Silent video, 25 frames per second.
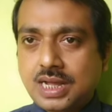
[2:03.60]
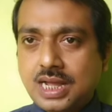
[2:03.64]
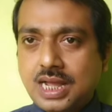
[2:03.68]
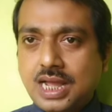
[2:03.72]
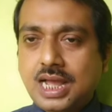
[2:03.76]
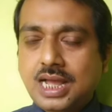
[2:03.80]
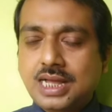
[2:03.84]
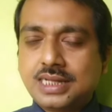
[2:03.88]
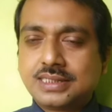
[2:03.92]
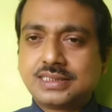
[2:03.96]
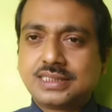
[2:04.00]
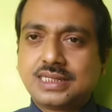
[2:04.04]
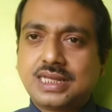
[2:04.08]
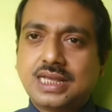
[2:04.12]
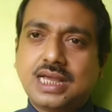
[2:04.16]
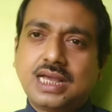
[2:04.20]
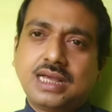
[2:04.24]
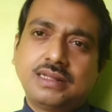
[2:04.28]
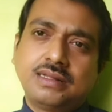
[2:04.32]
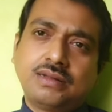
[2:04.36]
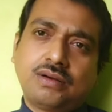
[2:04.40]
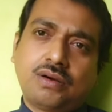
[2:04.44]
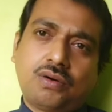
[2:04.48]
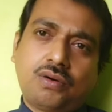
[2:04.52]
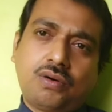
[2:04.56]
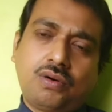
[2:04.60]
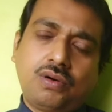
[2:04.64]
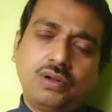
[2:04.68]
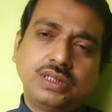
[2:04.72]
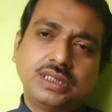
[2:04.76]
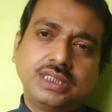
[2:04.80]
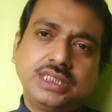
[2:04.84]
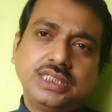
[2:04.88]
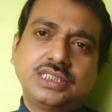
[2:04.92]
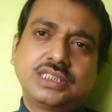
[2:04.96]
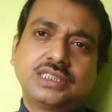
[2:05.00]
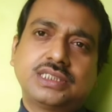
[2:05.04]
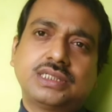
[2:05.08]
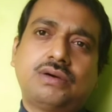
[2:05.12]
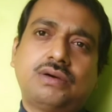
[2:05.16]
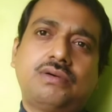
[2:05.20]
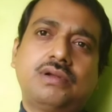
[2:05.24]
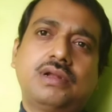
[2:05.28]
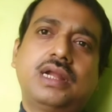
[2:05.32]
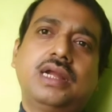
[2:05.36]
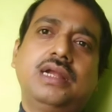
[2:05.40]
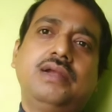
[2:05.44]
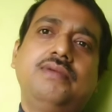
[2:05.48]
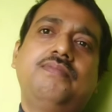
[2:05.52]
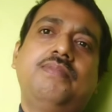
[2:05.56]
As all these
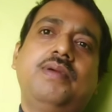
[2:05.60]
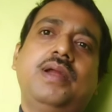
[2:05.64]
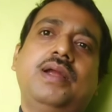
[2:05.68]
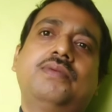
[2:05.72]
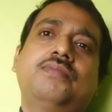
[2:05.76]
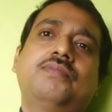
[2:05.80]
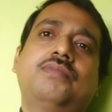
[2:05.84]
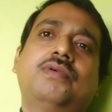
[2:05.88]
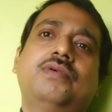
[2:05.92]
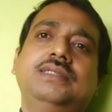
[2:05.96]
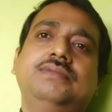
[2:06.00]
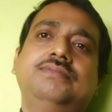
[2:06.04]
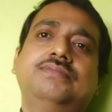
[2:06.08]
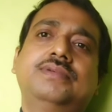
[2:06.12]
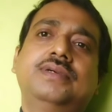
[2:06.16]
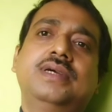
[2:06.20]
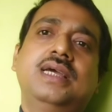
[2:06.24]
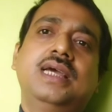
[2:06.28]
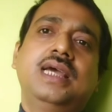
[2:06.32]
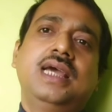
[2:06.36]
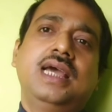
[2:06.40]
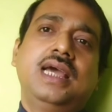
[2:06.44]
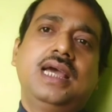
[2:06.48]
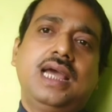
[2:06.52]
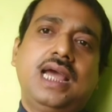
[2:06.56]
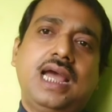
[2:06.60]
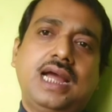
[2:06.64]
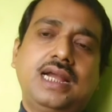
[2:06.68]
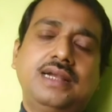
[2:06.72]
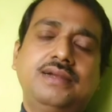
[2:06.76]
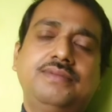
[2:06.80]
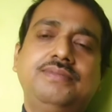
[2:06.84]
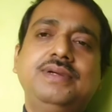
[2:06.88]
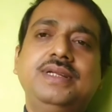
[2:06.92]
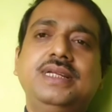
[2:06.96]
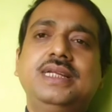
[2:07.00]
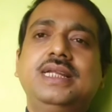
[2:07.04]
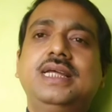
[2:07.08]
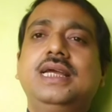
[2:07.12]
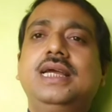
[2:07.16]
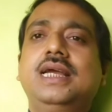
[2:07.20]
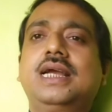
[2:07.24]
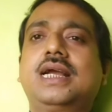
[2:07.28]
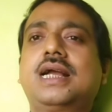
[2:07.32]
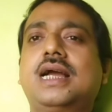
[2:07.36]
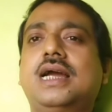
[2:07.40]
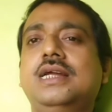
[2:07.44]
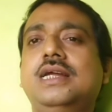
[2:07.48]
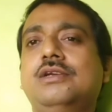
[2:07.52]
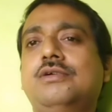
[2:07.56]
online platforms had been a
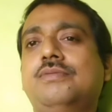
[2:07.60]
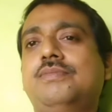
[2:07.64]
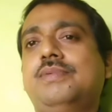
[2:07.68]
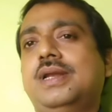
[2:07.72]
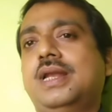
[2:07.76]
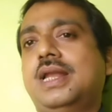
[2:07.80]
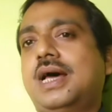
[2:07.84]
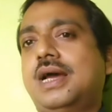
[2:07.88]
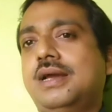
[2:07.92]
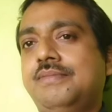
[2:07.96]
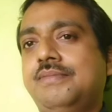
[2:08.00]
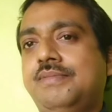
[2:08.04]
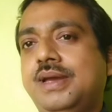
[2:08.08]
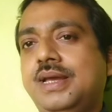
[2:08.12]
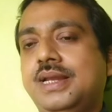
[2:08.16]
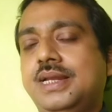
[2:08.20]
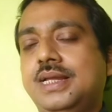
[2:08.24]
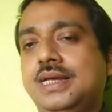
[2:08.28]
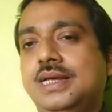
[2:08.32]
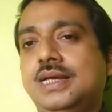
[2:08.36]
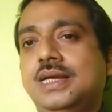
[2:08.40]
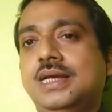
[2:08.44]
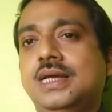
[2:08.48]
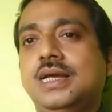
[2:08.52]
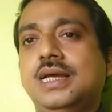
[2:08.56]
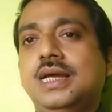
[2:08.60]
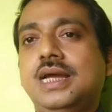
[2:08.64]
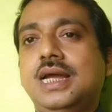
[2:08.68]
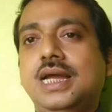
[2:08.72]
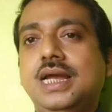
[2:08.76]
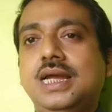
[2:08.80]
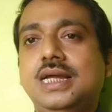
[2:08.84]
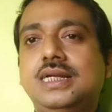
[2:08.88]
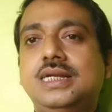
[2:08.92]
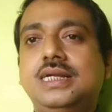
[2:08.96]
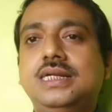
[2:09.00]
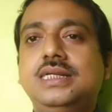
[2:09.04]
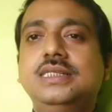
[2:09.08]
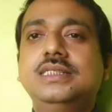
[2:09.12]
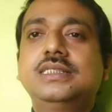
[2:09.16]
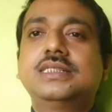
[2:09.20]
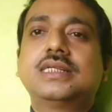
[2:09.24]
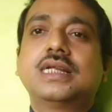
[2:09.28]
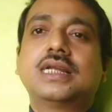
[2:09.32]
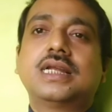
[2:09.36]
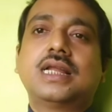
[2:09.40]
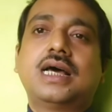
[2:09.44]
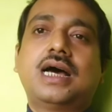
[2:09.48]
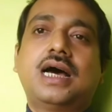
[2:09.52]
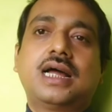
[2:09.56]
kind of a library, a
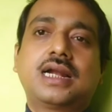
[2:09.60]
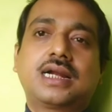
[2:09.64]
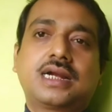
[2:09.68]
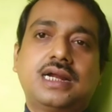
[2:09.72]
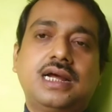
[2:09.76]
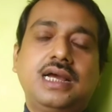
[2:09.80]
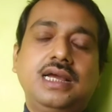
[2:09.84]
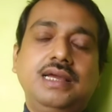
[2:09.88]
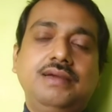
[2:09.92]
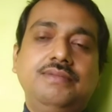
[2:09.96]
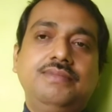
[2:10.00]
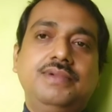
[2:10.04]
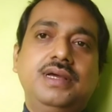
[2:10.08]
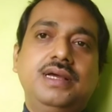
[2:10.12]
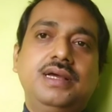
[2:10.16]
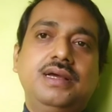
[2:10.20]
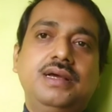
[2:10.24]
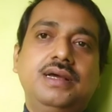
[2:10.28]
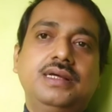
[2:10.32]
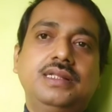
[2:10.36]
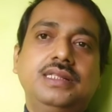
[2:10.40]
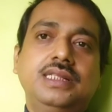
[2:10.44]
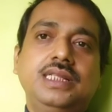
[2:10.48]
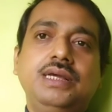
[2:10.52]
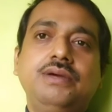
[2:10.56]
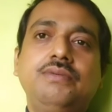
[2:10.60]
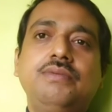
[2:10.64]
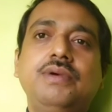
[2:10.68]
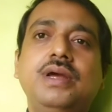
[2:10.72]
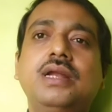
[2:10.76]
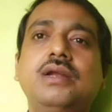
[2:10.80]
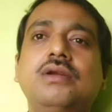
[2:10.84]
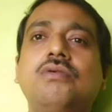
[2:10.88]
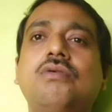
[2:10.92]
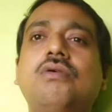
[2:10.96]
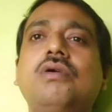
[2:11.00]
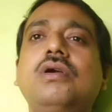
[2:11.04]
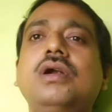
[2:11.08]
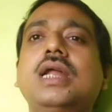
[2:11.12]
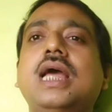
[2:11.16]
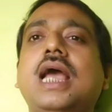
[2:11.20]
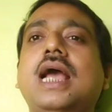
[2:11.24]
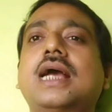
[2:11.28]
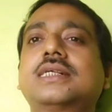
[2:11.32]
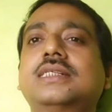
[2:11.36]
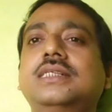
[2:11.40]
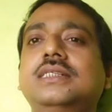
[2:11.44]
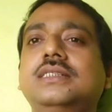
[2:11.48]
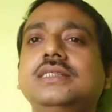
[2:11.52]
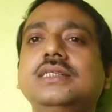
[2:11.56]
digital archive, they were not
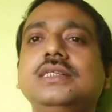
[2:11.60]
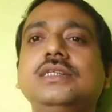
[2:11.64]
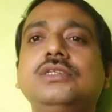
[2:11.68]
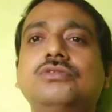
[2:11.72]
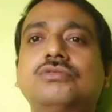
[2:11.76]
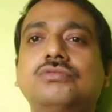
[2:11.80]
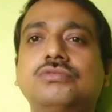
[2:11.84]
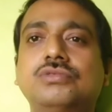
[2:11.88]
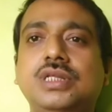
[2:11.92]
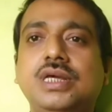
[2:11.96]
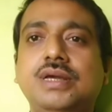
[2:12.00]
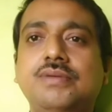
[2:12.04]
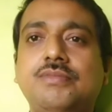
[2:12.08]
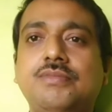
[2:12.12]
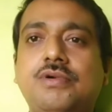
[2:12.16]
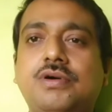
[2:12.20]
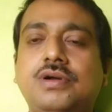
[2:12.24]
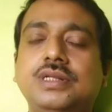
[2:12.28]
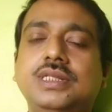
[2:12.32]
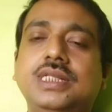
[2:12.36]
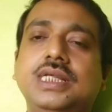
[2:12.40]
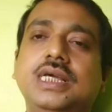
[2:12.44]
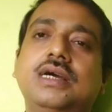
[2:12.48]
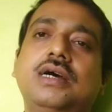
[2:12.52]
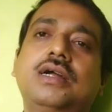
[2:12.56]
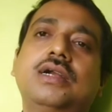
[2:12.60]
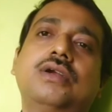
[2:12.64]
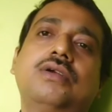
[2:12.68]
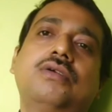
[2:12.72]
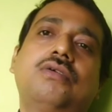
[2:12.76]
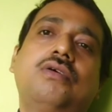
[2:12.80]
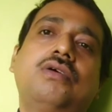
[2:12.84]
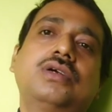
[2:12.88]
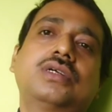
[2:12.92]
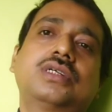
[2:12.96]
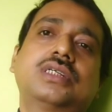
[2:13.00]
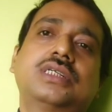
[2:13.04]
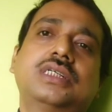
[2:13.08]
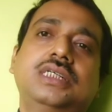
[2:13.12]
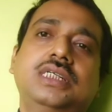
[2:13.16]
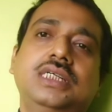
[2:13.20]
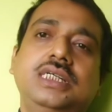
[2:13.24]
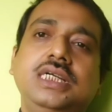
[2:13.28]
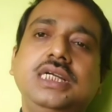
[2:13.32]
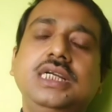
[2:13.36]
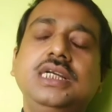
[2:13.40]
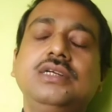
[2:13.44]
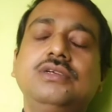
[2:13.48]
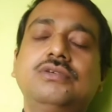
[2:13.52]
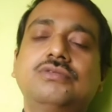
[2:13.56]
accessing to them or they are not
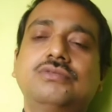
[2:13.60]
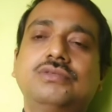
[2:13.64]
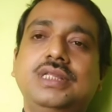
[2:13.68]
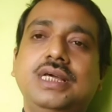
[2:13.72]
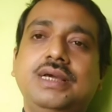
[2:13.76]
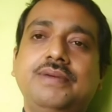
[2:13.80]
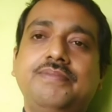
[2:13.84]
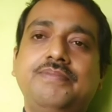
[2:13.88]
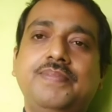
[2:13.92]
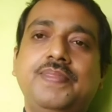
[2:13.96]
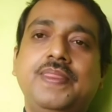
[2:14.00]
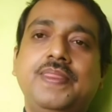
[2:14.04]
reading to them